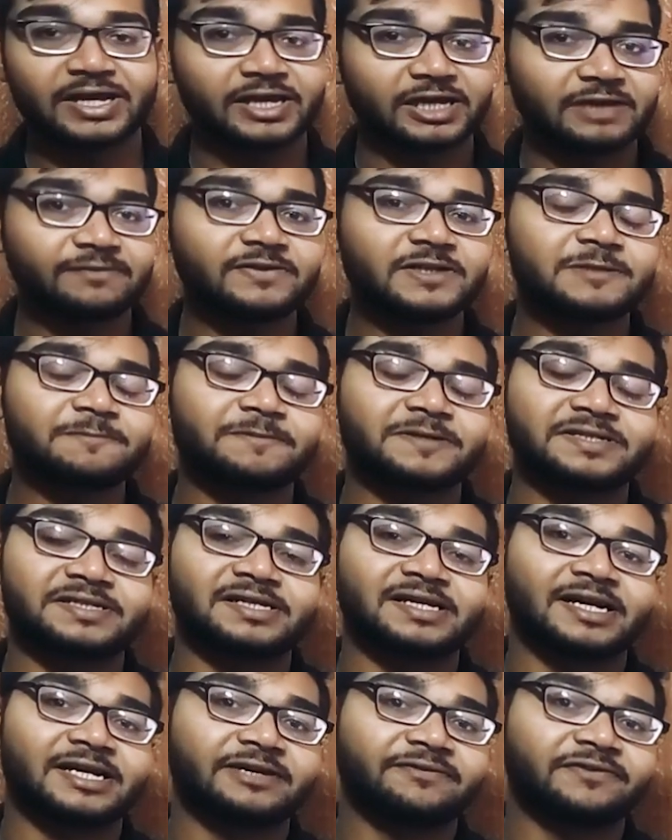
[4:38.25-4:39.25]
If this
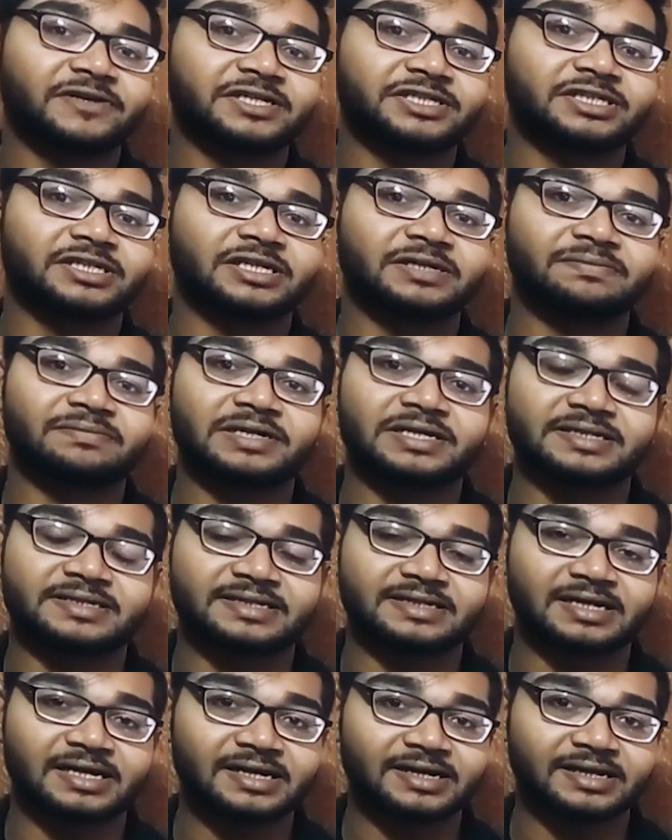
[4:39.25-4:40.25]
personal identification number
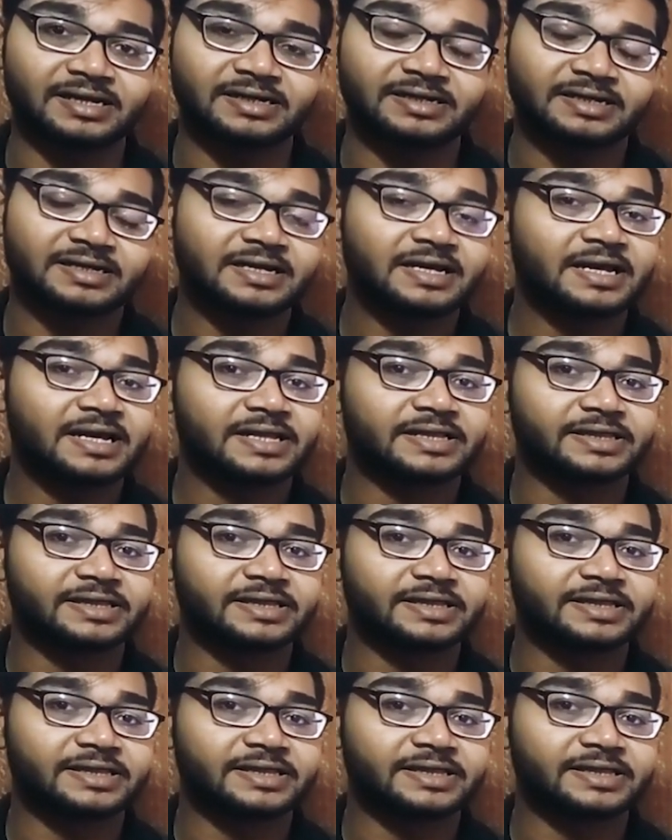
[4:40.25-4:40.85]
is correct,